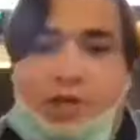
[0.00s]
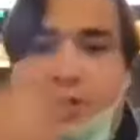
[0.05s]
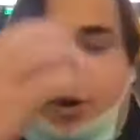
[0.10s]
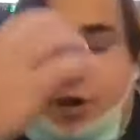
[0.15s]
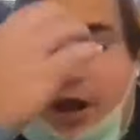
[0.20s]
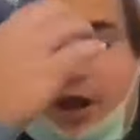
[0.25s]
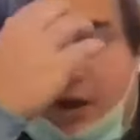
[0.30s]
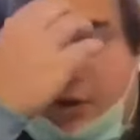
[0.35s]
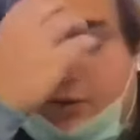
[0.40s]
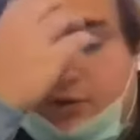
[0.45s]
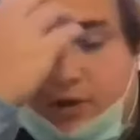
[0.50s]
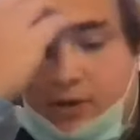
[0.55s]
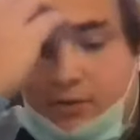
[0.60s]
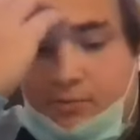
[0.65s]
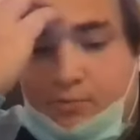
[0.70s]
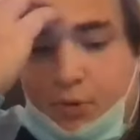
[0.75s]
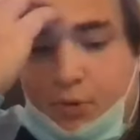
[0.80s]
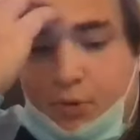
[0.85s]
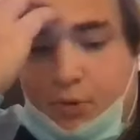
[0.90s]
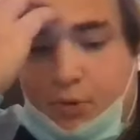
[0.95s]
know how
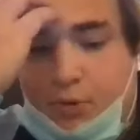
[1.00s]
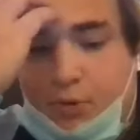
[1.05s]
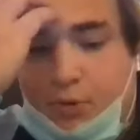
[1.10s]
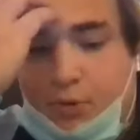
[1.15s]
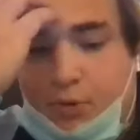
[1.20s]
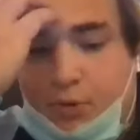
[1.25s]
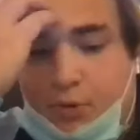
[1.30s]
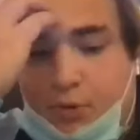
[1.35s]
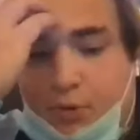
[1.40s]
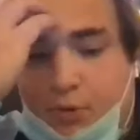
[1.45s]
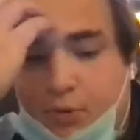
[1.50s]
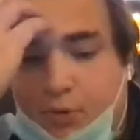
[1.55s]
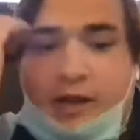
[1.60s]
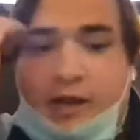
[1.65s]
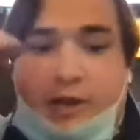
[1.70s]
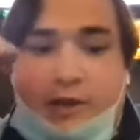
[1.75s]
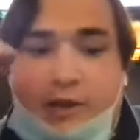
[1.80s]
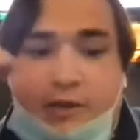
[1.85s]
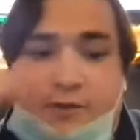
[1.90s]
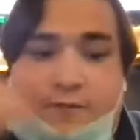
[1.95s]

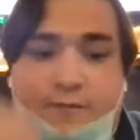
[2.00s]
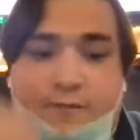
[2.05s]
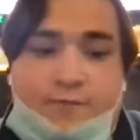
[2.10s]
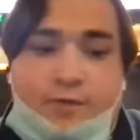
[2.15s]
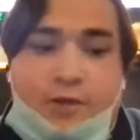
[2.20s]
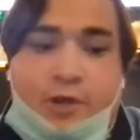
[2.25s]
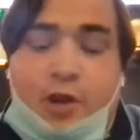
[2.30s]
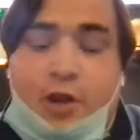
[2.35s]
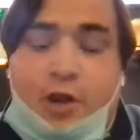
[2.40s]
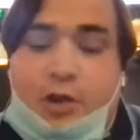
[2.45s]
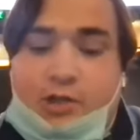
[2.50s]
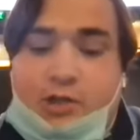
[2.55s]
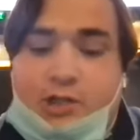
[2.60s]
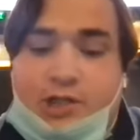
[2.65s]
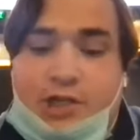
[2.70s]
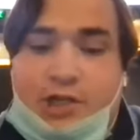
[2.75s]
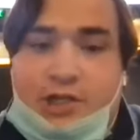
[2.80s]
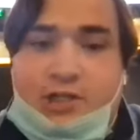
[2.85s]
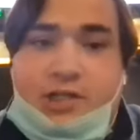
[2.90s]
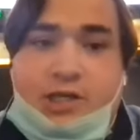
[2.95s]
important it is for
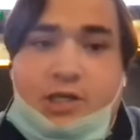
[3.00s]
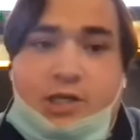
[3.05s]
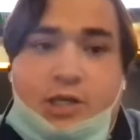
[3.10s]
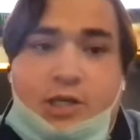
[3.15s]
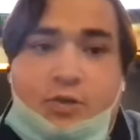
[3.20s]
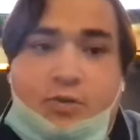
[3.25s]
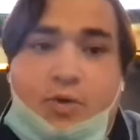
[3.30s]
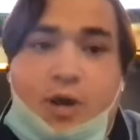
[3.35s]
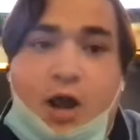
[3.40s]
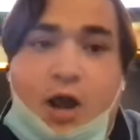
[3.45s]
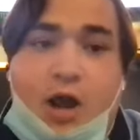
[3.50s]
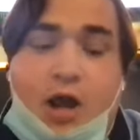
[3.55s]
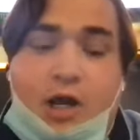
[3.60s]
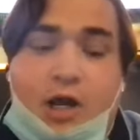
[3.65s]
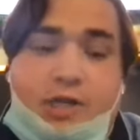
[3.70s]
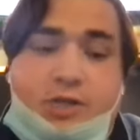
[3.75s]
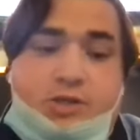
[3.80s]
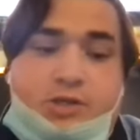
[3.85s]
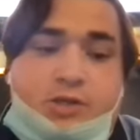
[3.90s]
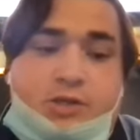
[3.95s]
y'all to continue
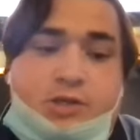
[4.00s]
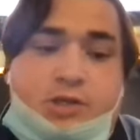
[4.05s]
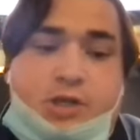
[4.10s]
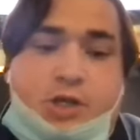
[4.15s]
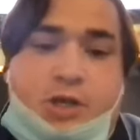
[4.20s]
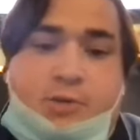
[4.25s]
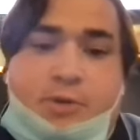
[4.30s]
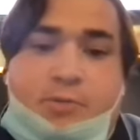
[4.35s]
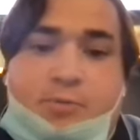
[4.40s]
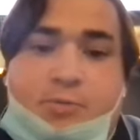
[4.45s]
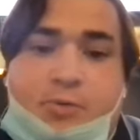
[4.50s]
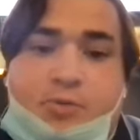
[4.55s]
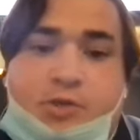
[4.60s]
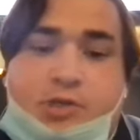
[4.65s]
on into the tournament, but